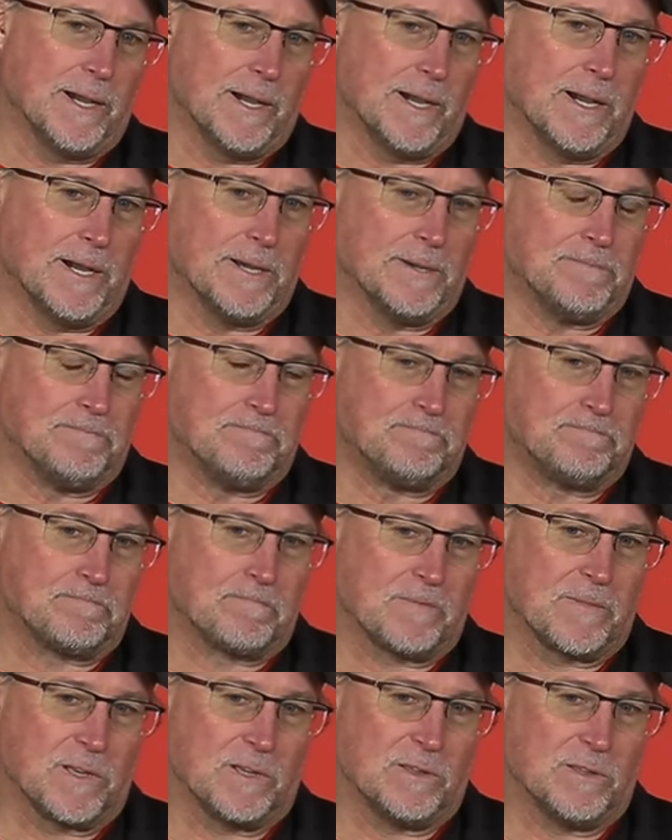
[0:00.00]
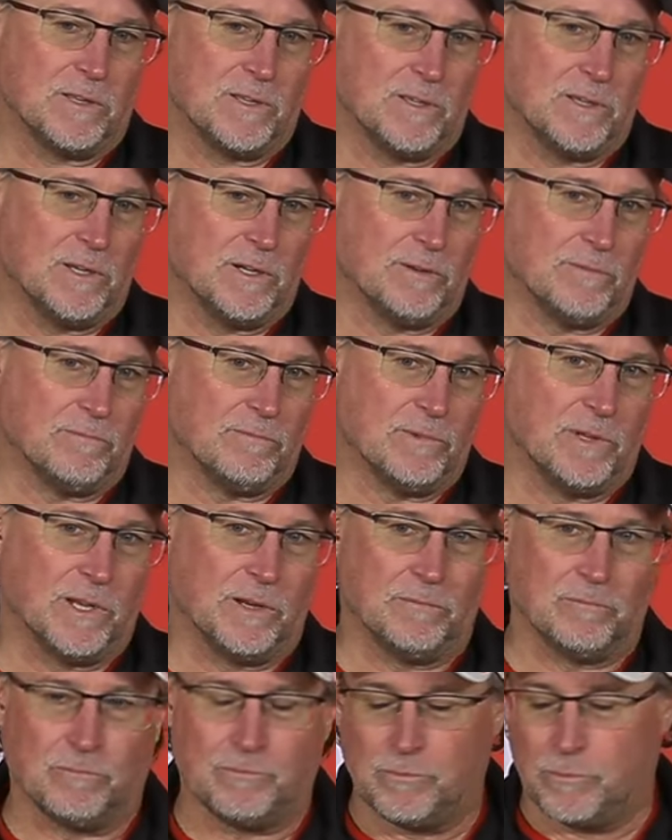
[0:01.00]
And
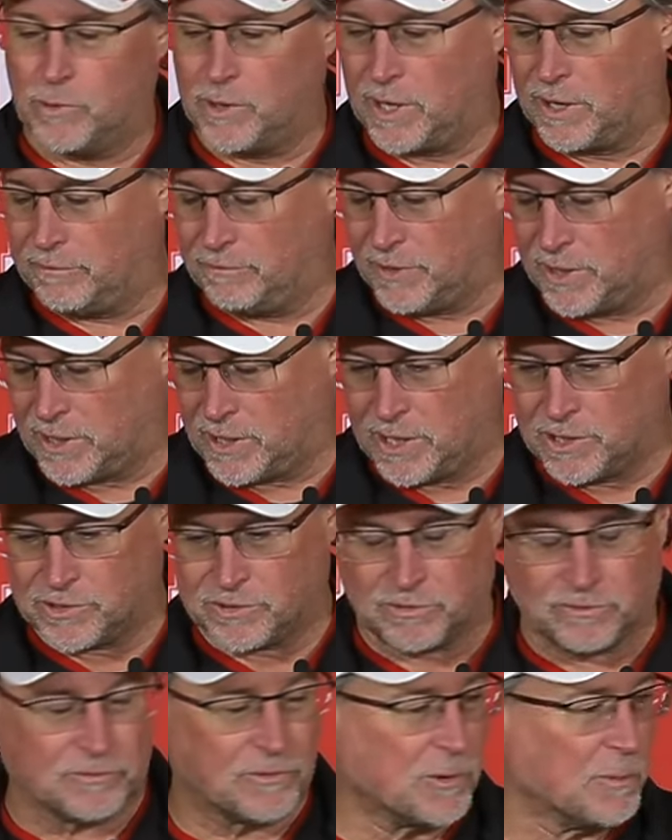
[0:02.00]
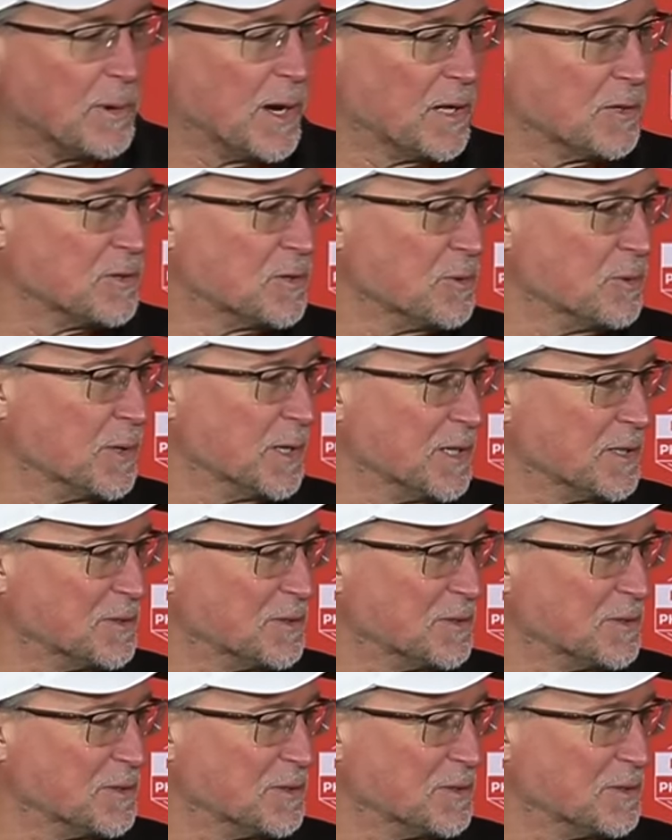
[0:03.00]
then went on vacation for about 2